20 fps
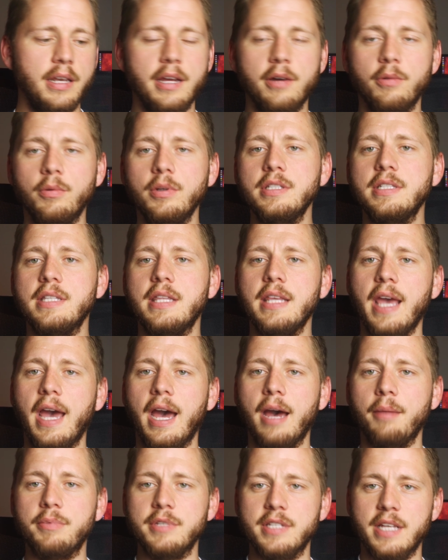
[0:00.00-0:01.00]
Now, once the
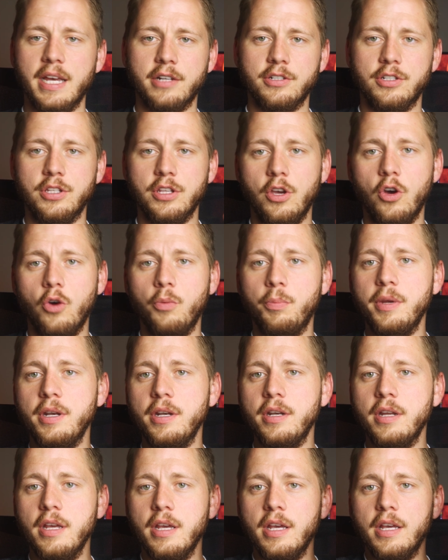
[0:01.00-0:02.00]
app is actually
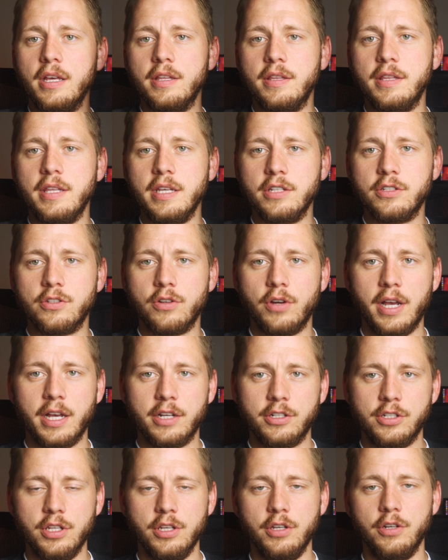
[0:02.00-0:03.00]
open, things are
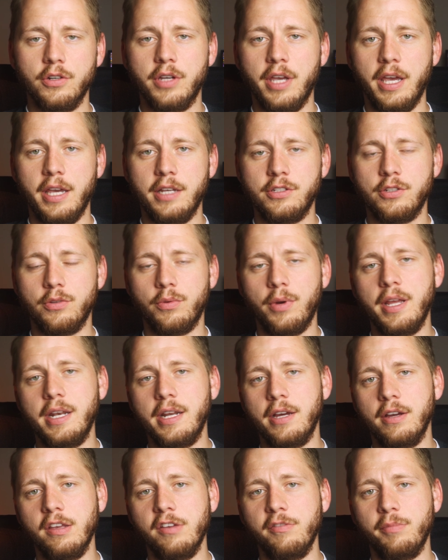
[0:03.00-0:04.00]
actually okay. So right
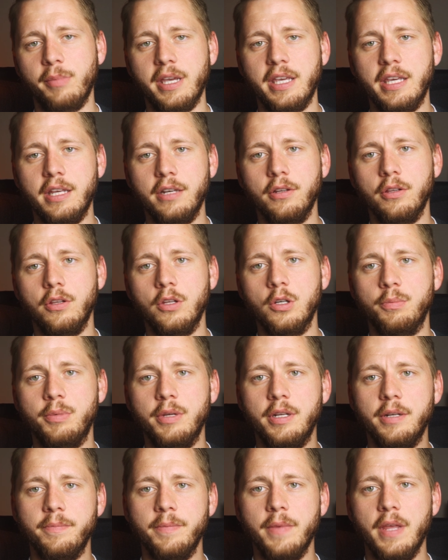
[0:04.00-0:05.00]
now you have my Kindle
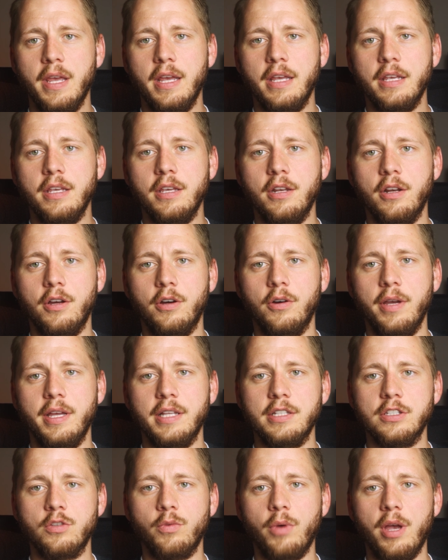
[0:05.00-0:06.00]
open,
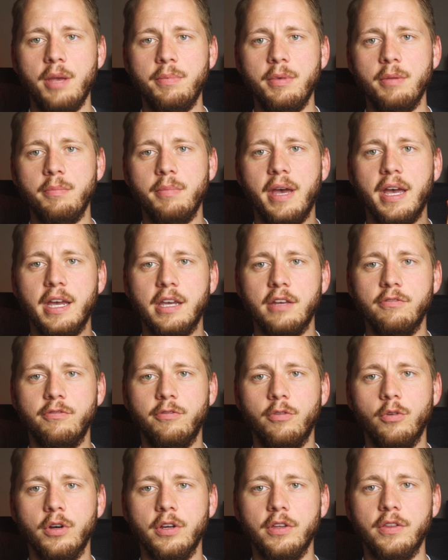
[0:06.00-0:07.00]
and swiping back and
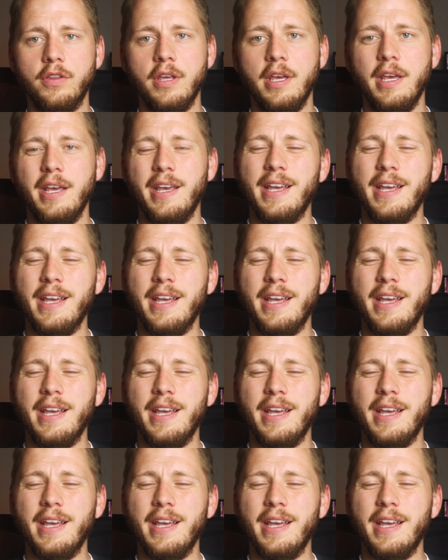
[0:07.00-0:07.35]
forth.